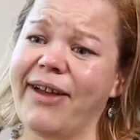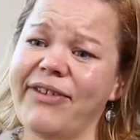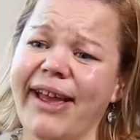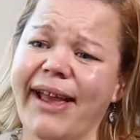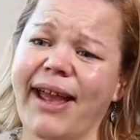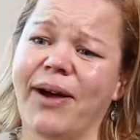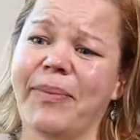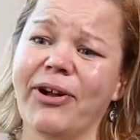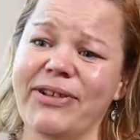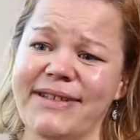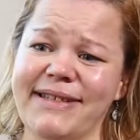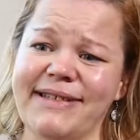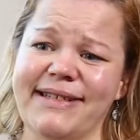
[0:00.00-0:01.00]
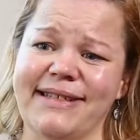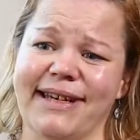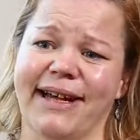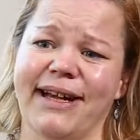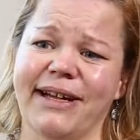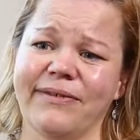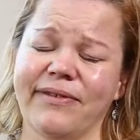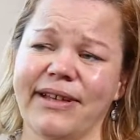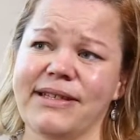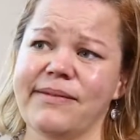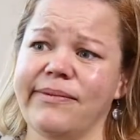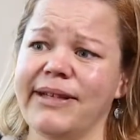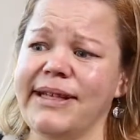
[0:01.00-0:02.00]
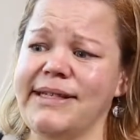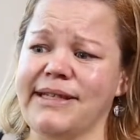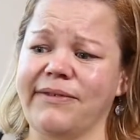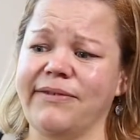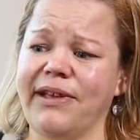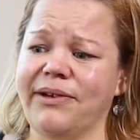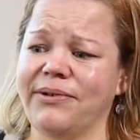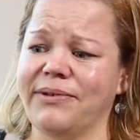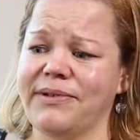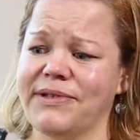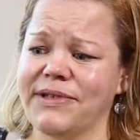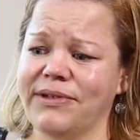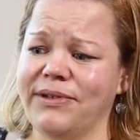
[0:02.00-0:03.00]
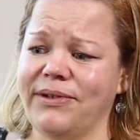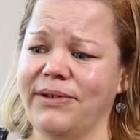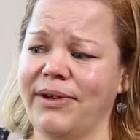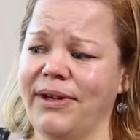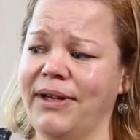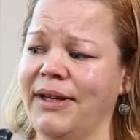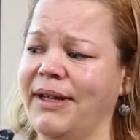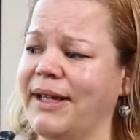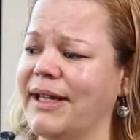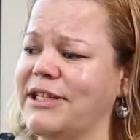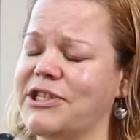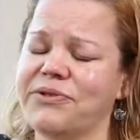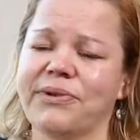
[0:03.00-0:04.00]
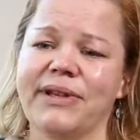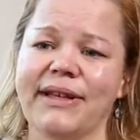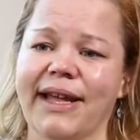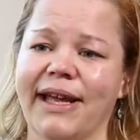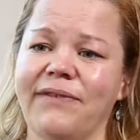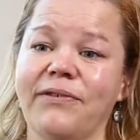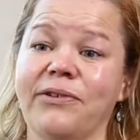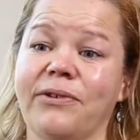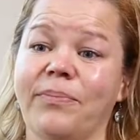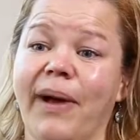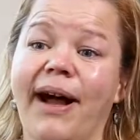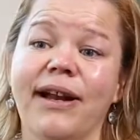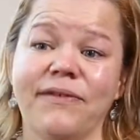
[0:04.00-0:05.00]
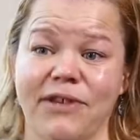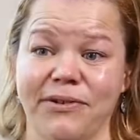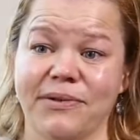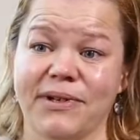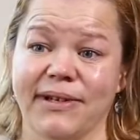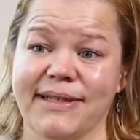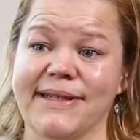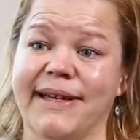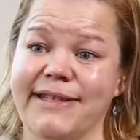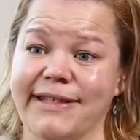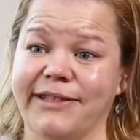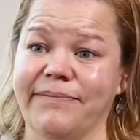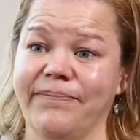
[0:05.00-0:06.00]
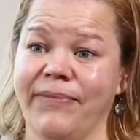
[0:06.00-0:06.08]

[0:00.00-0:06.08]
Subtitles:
Having outposted staff, it's really difficult to ensure that they feel part of the organisation.